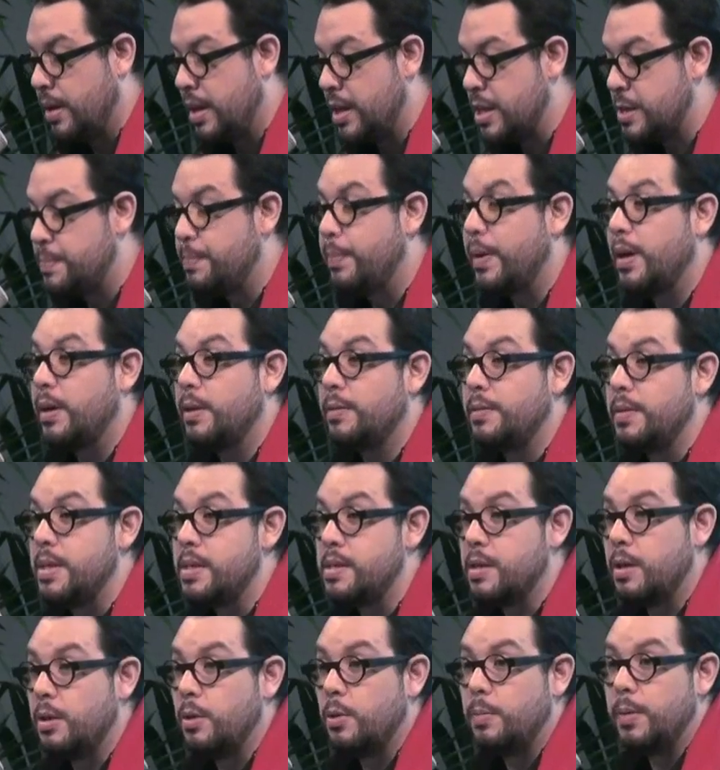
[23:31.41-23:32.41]
as part of
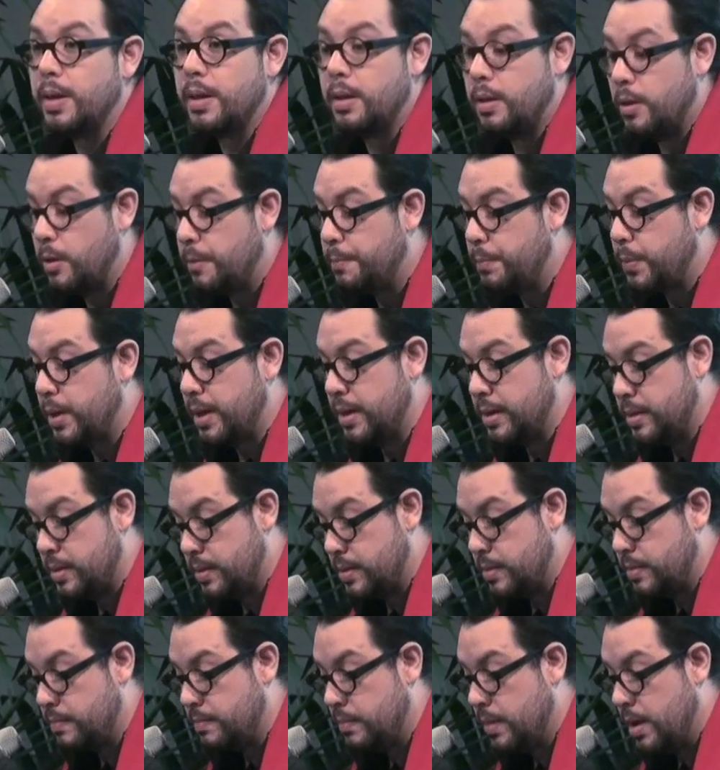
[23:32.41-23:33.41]
this global
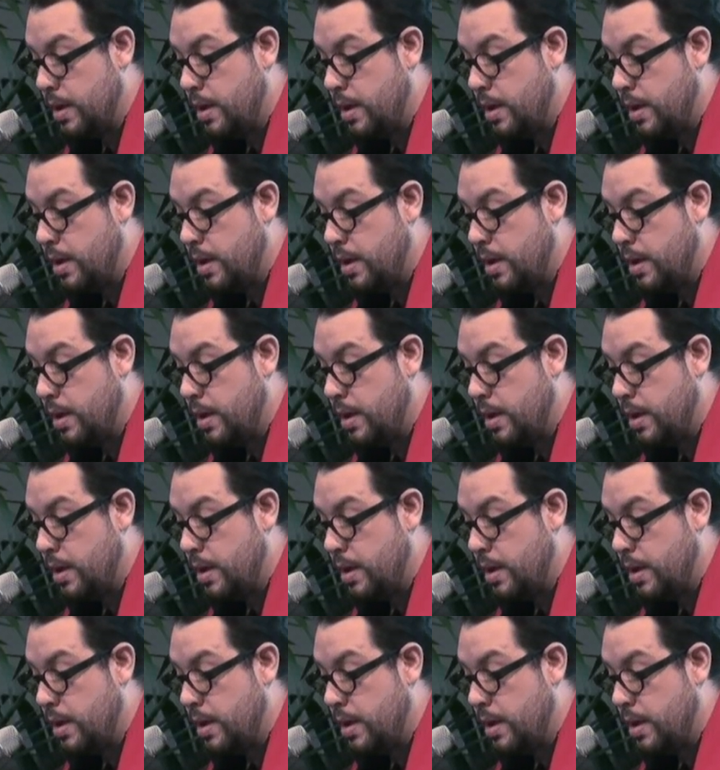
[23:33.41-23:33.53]
uprise